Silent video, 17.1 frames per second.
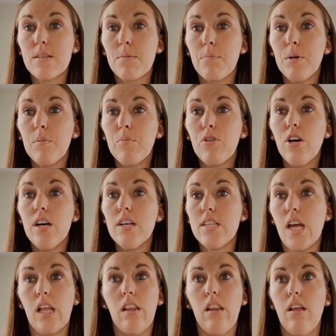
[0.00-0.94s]
We got some burp
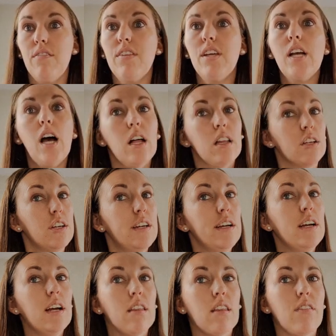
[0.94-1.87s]
cloths. I love the color
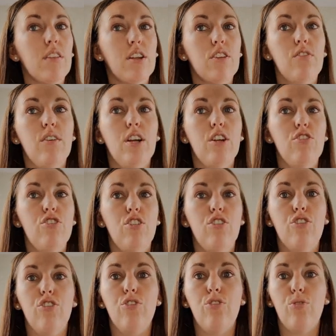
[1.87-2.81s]
here. I love that it's very
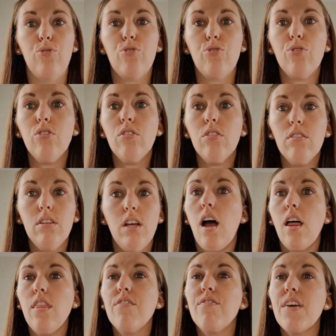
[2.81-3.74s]
gender neutral.
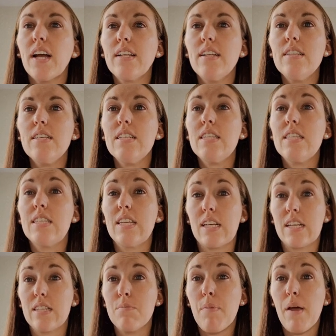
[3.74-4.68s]
The fact it's a
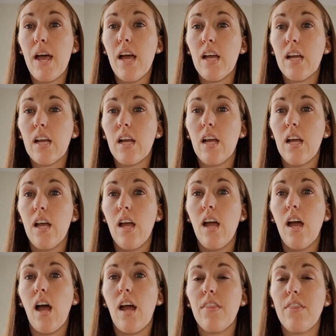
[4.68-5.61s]
six pack,
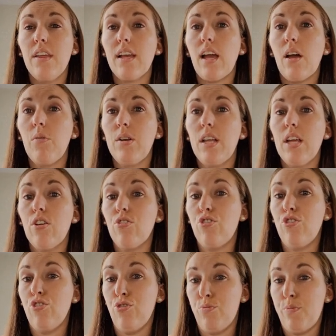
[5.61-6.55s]
I think I would
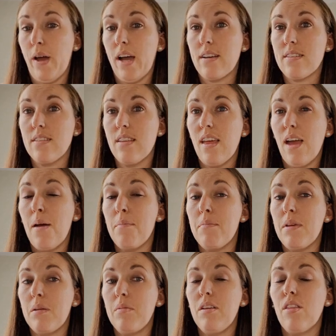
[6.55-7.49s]
get two packs of
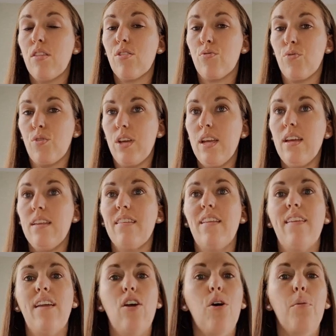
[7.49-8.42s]
that, maybe three,
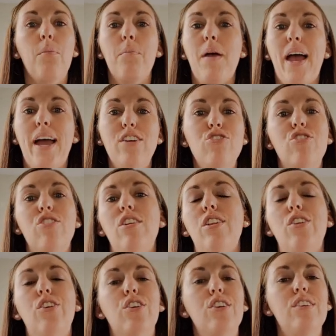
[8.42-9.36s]
and then they all match
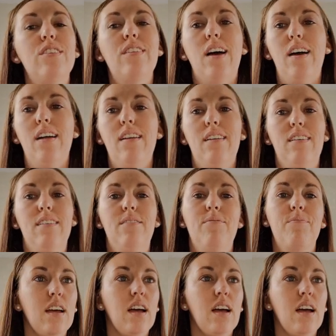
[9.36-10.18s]
and you're done.